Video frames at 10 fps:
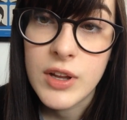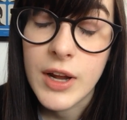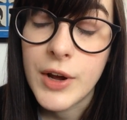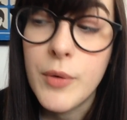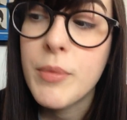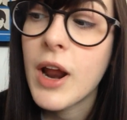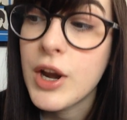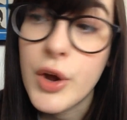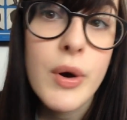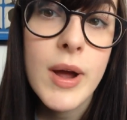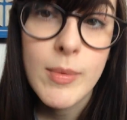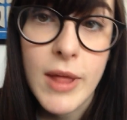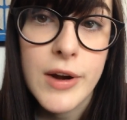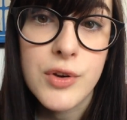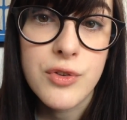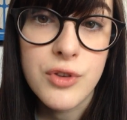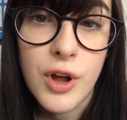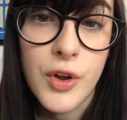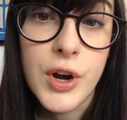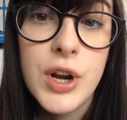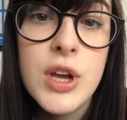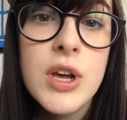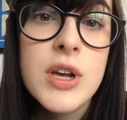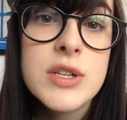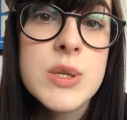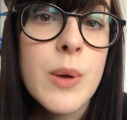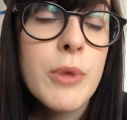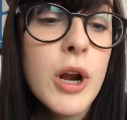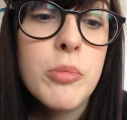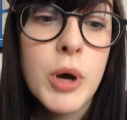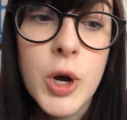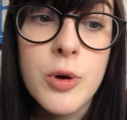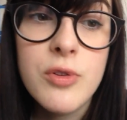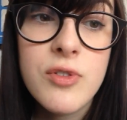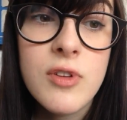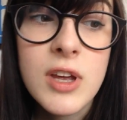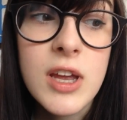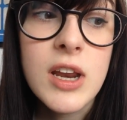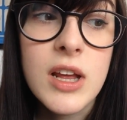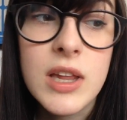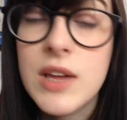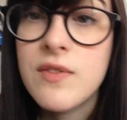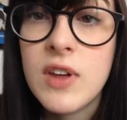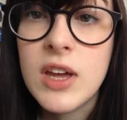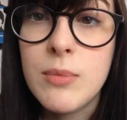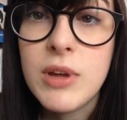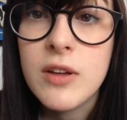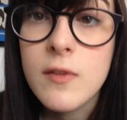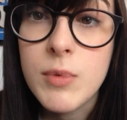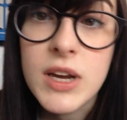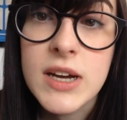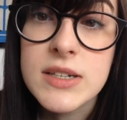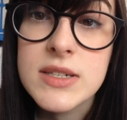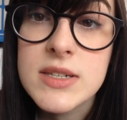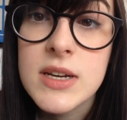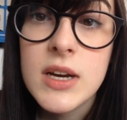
that out, but I know I am lactose intolerant, so I'm not opposed to eating like vegan meals because